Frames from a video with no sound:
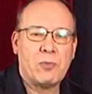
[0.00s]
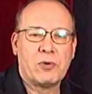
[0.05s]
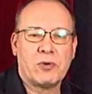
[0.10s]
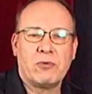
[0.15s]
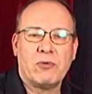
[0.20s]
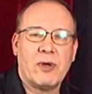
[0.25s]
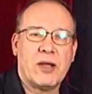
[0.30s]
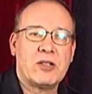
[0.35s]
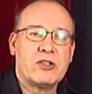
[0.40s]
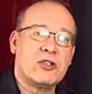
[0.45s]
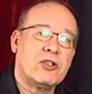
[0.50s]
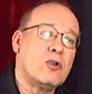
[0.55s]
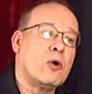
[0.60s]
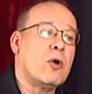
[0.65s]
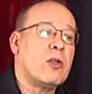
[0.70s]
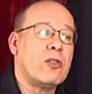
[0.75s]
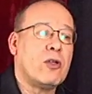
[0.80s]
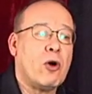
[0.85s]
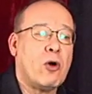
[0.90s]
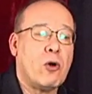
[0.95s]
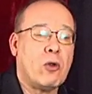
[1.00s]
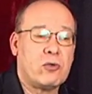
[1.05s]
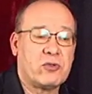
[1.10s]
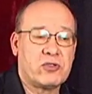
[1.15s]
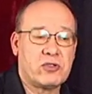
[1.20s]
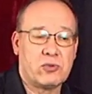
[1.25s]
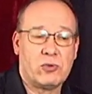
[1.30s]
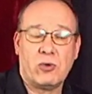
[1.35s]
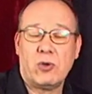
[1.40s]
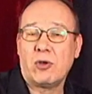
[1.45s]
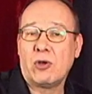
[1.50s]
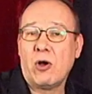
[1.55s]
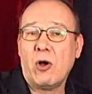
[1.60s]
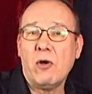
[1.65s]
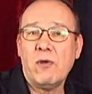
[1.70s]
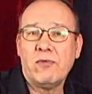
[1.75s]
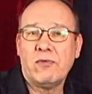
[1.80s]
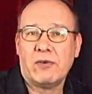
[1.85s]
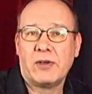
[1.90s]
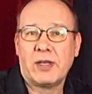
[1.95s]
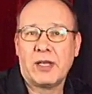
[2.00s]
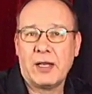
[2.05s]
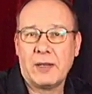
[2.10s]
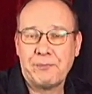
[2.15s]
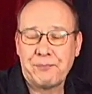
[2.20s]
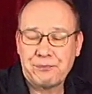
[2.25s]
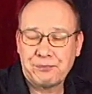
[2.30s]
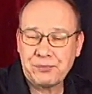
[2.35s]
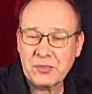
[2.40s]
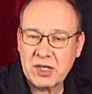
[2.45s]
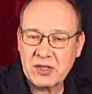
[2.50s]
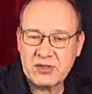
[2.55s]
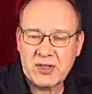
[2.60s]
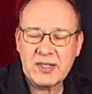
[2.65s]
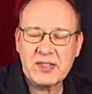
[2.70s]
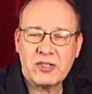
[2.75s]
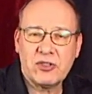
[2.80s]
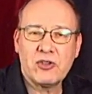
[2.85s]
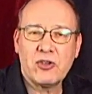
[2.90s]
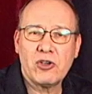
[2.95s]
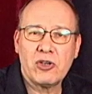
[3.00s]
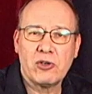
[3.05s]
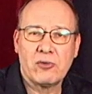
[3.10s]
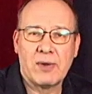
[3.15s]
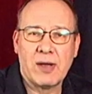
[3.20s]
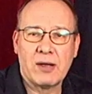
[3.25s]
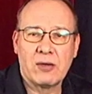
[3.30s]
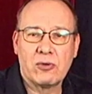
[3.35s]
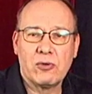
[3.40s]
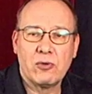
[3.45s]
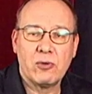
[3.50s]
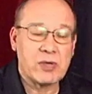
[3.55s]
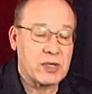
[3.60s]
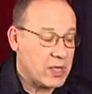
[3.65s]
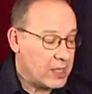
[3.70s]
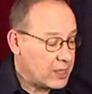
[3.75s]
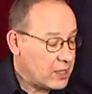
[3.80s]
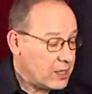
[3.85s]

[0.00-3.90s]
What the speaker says: progression or the whole song over again. So that's a turnaround chord.